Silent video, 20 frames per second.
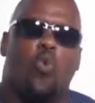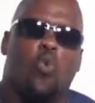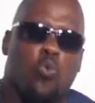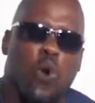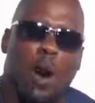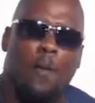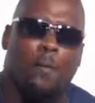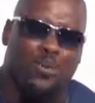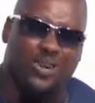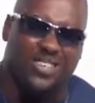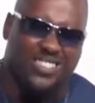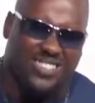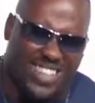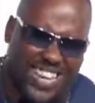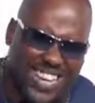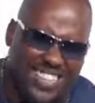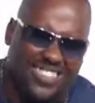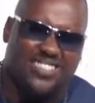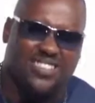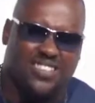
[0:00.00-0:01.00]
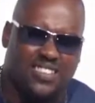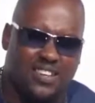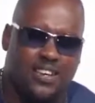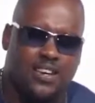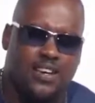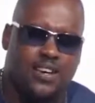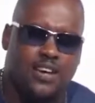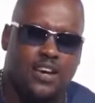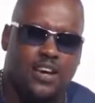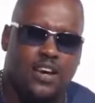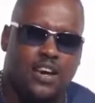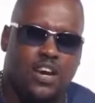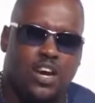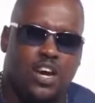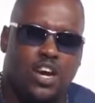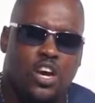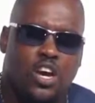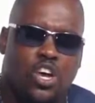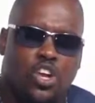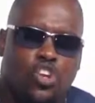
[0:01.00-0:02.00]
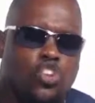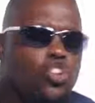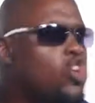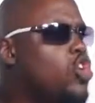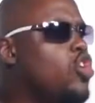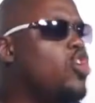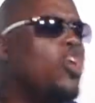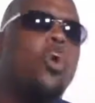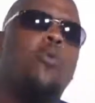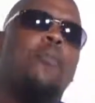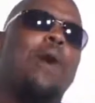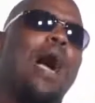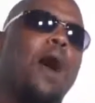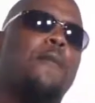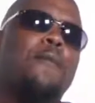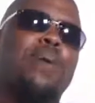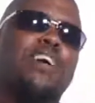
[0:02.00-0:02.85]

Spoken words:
represents? Do you know how